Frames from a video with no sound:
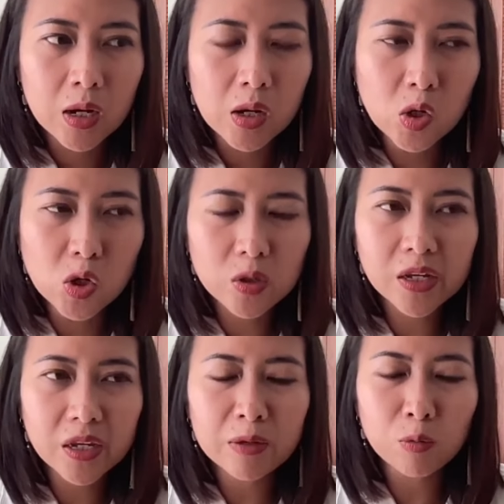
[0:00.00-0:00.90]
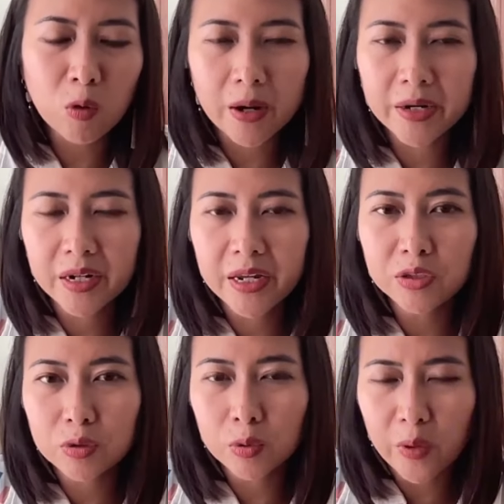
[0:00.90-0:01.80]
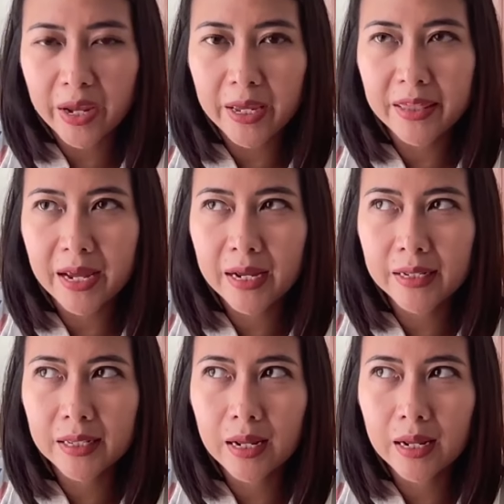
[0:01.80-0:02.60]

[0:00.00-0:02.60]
looking inward into a way that